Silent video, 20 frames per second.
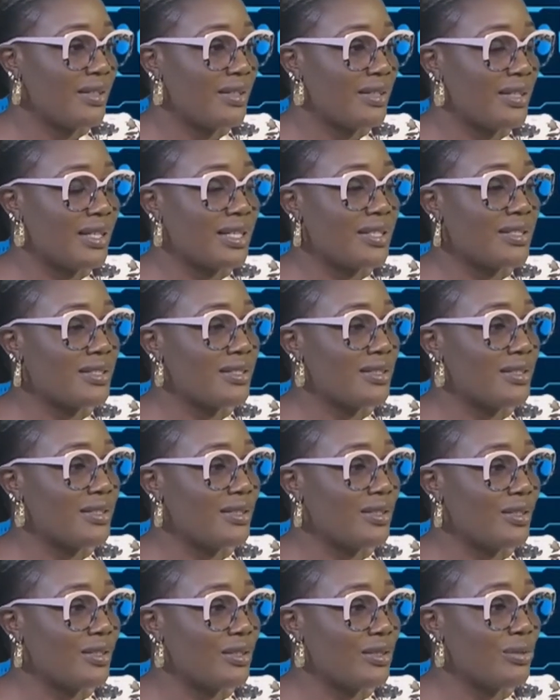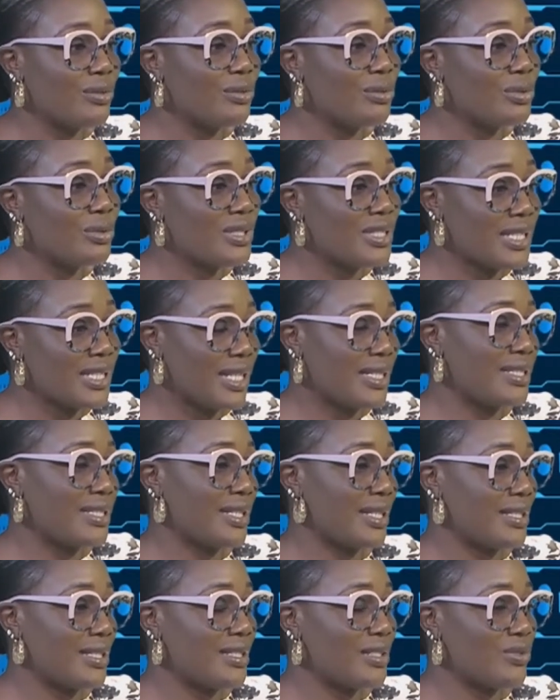that you start
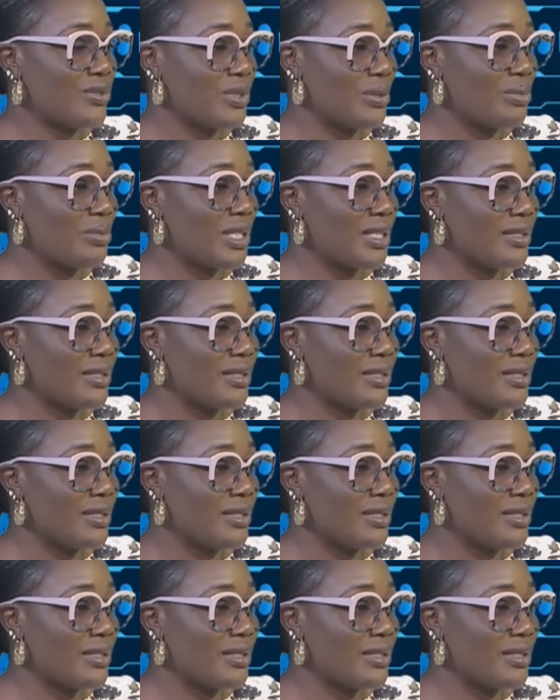getting treatment.